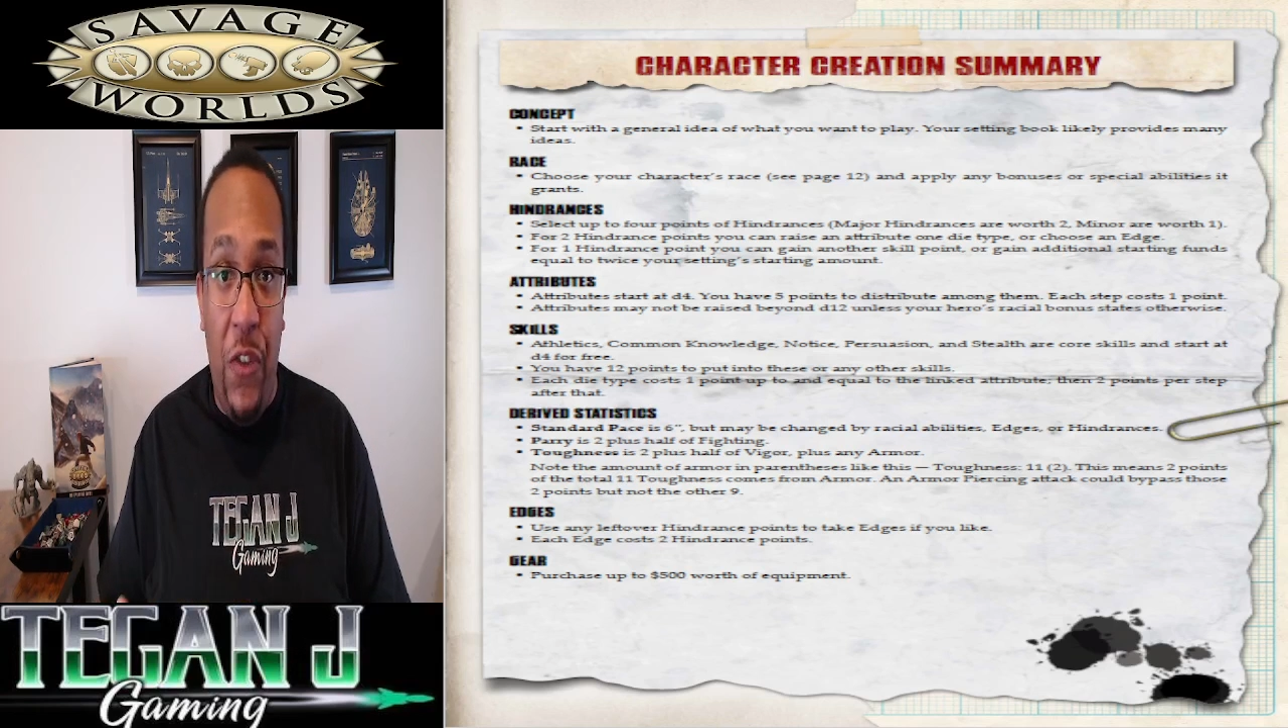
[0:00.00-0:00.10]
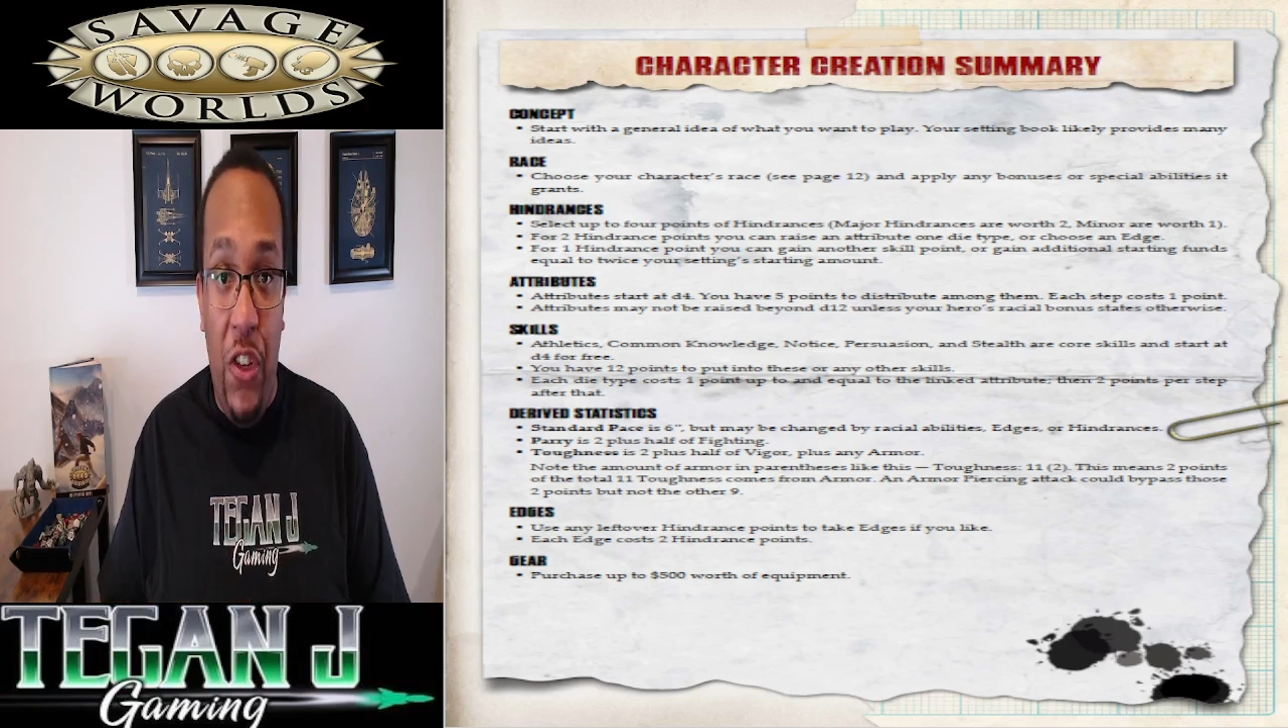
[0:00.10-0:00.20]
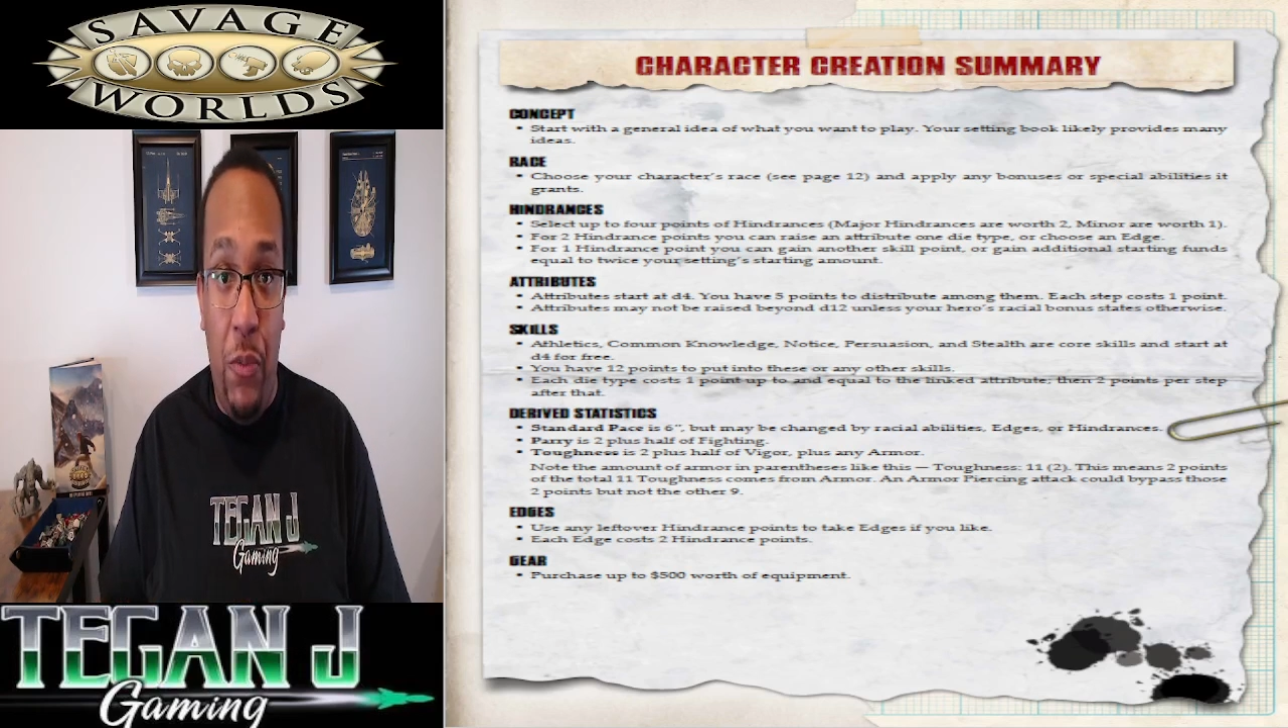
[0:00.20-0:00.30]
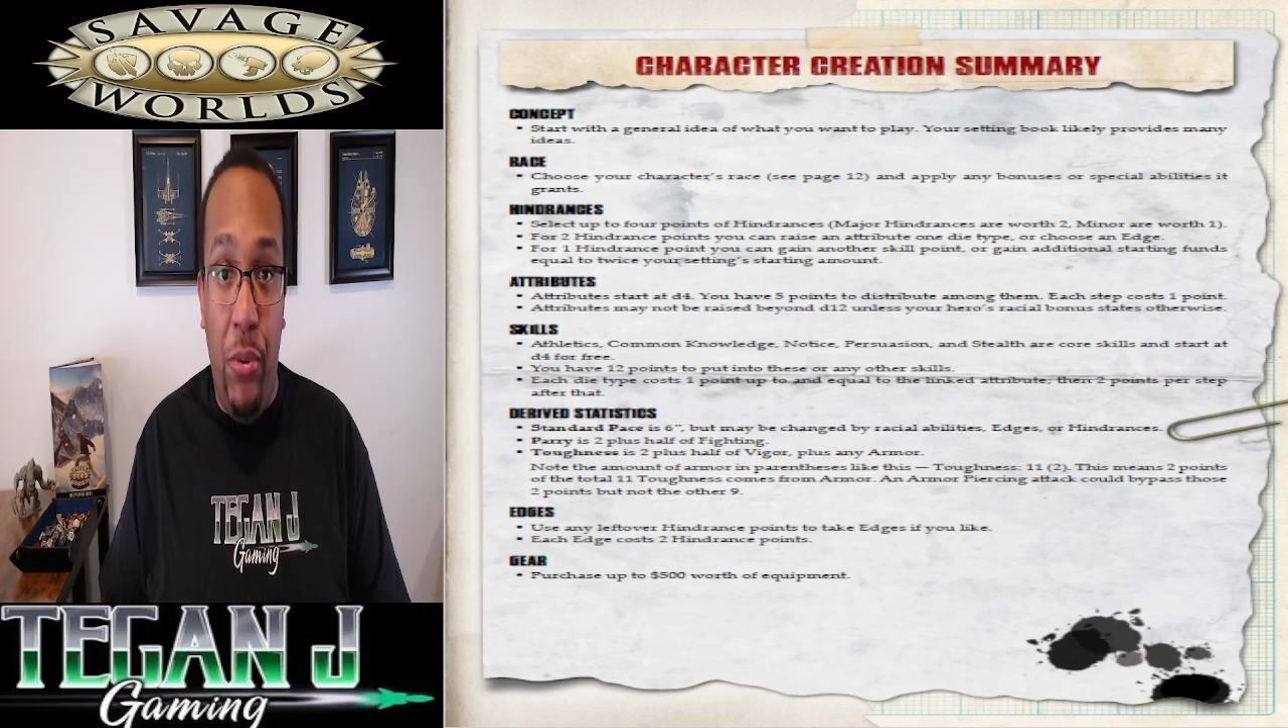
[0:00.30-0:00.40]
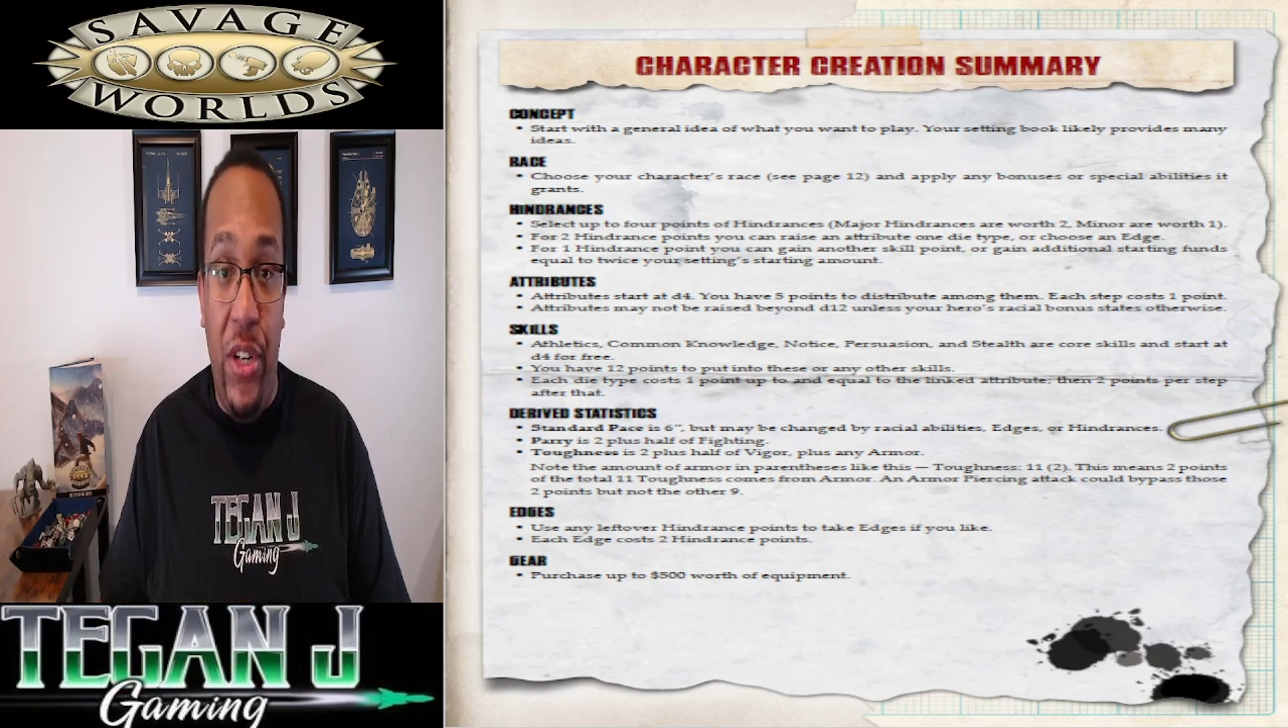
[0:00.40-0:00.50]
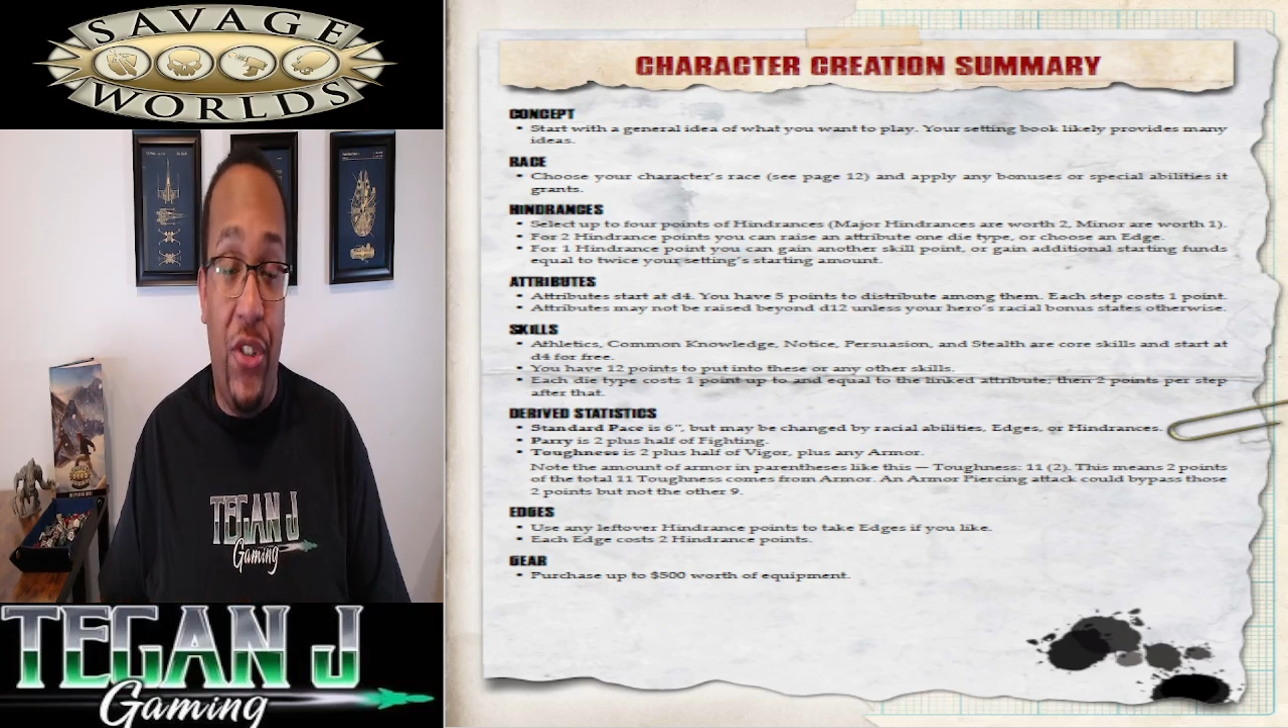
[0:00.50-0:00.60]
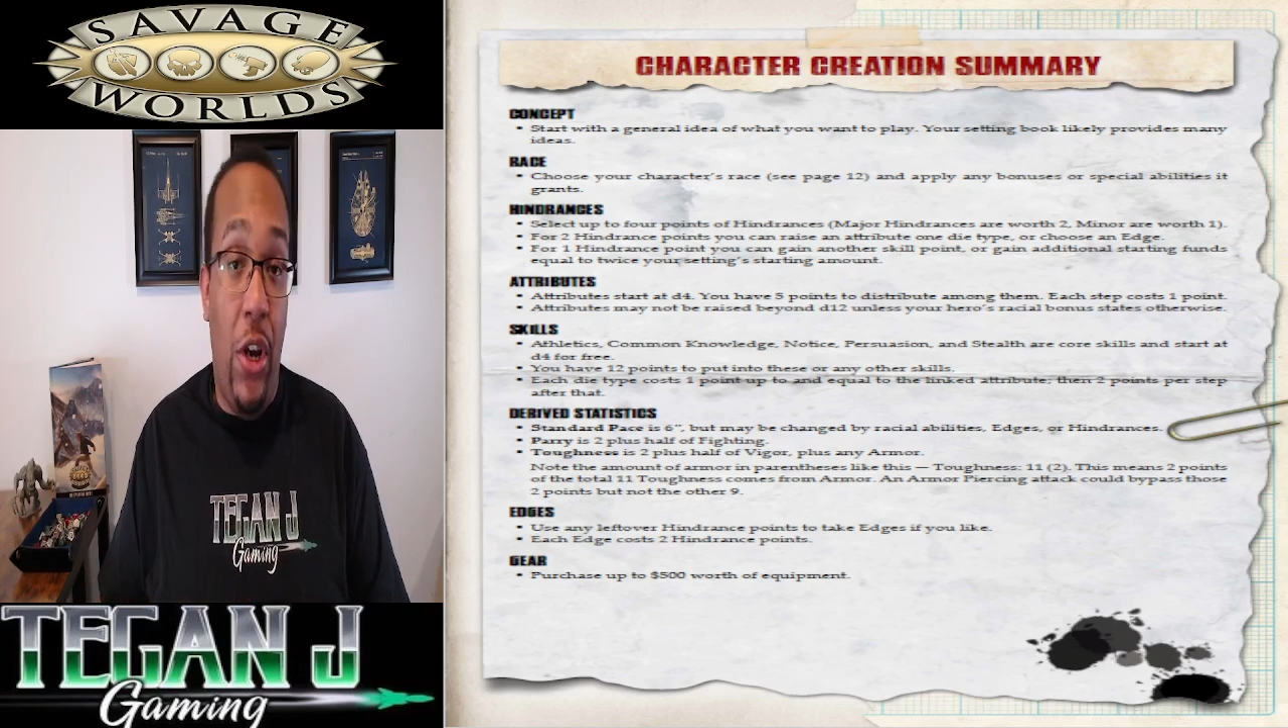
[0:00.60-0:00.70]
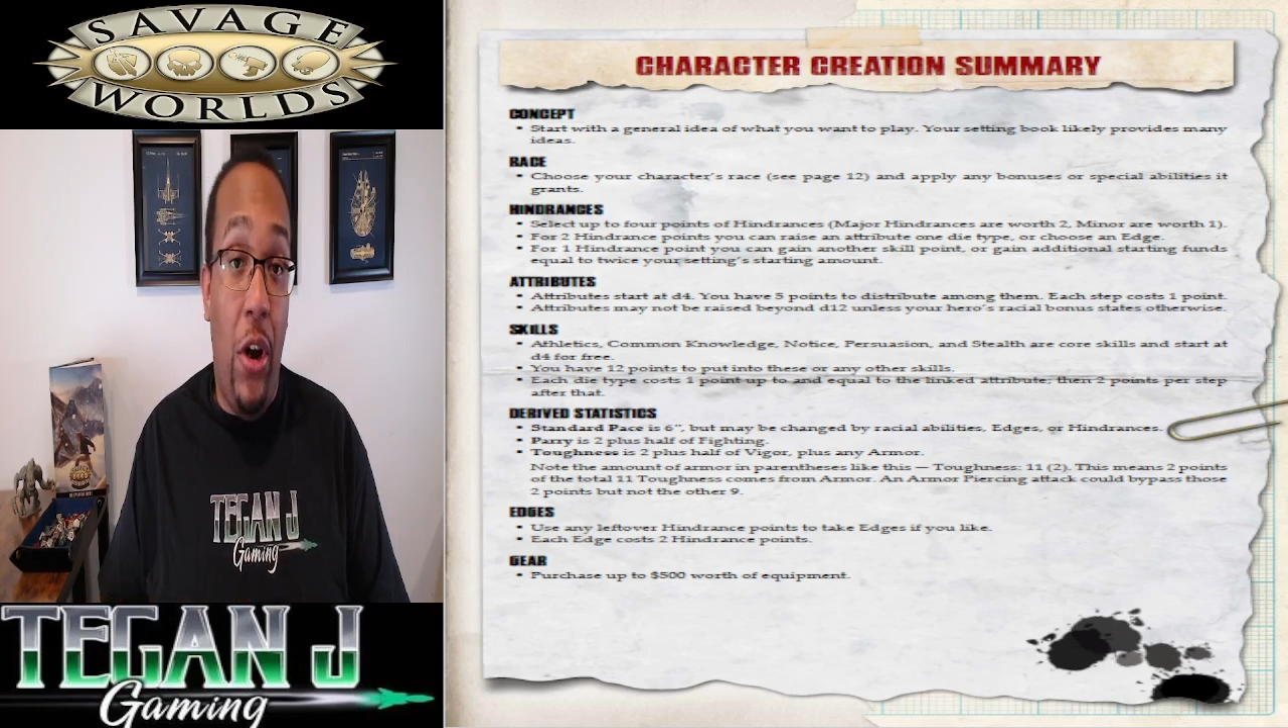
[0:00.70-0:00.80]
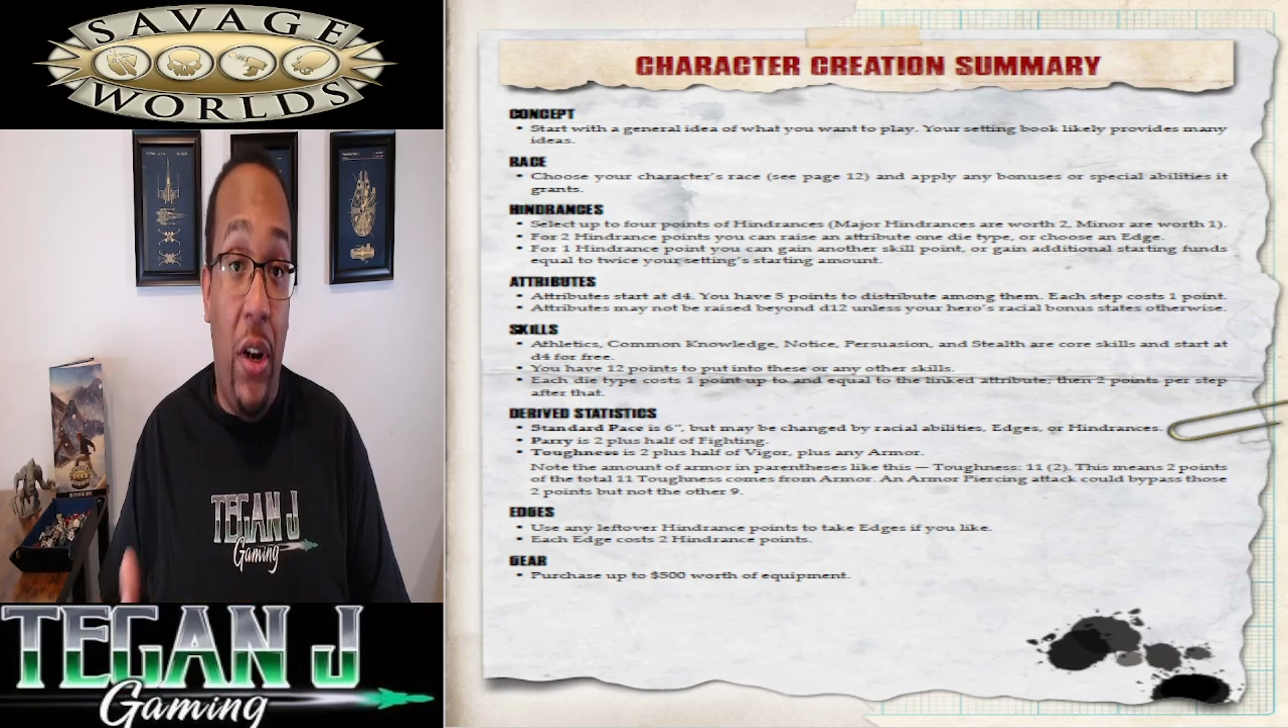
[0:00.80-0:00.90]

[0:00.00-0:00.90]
of his points are,